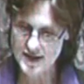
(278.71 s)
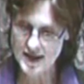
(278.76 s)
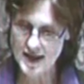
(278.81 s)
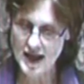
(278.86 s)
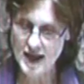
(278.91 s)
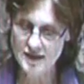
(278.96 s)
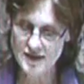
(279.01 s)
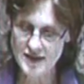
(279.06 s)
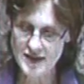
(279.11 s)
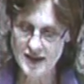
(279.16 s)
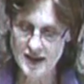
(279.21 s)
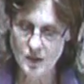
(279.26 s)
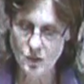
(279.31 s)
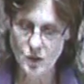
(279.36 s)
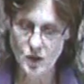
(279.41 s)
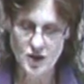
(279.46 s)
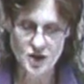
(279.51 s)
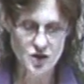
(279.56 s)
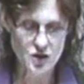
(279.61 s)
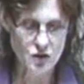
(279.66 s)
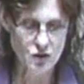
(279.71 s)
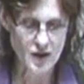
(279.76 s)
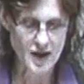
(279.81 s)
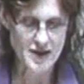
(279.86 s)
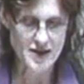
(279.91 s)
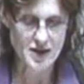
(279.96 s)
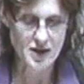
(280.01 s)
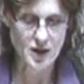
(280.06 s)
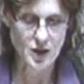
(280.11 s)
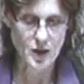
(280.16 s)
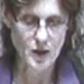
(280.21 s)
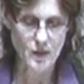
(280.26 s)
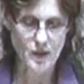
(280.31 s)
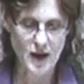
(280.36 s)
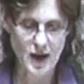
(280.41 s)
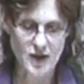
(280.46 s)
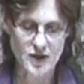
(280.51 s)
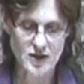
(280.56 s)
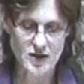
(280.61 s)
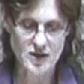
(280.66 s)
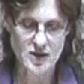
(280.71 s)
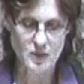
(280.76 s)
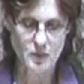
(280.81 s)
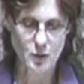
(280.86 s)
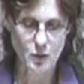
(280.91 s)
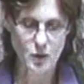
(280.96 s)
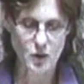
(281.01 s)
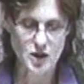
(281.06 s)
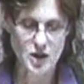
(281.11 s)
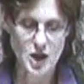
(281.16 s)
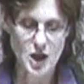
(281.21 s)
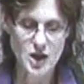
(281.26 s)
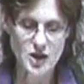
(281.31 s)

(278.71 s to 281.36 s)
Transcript: and I have seen what stress and going without support